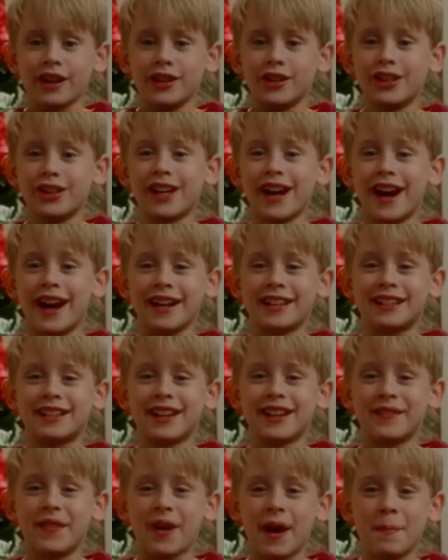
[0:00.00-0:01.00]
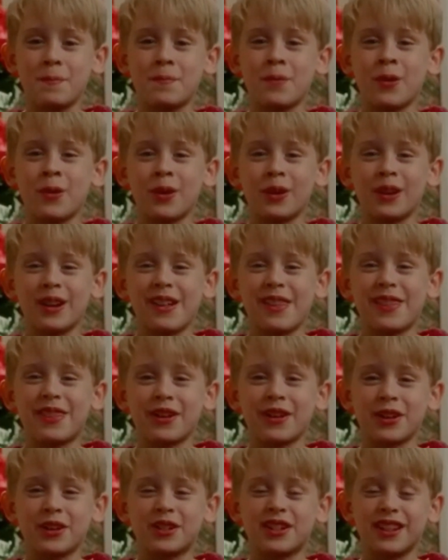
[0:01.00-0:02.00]
You guys give up or you're
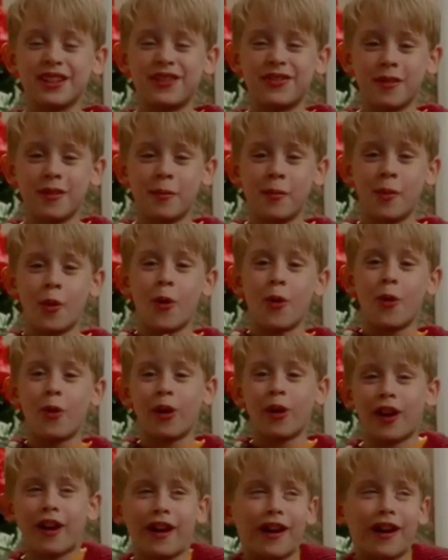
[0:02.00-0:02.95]
thirsty for more?